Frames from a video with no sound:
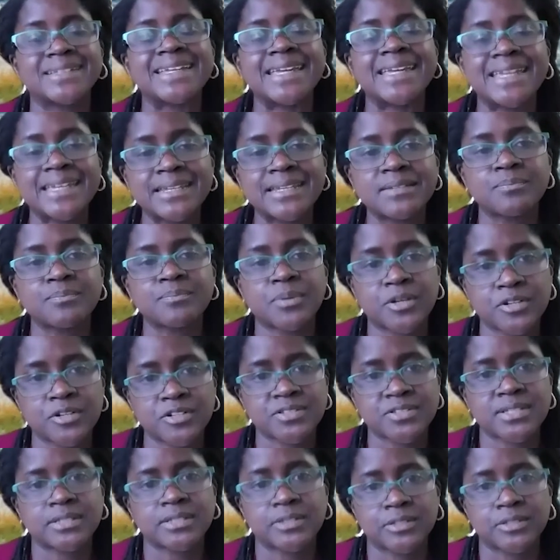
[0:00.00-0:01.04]

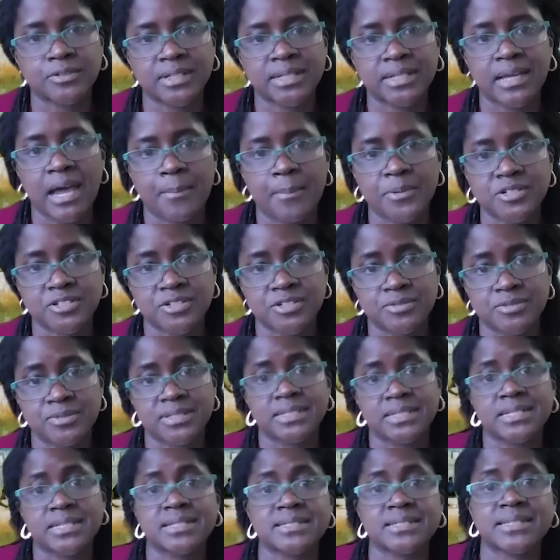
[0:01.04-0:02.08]
in-person learning
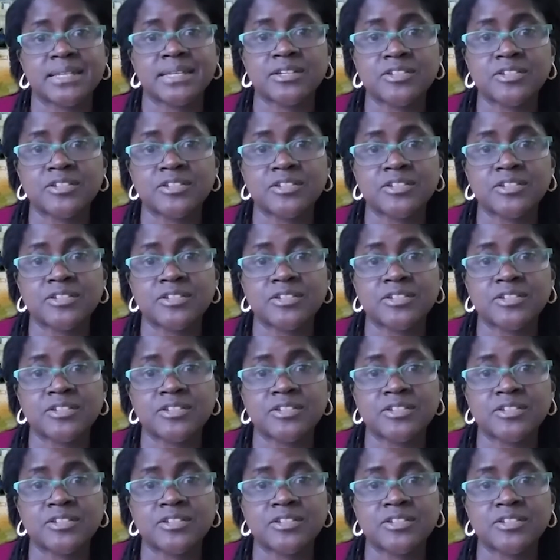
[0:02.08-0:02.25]
opportunities that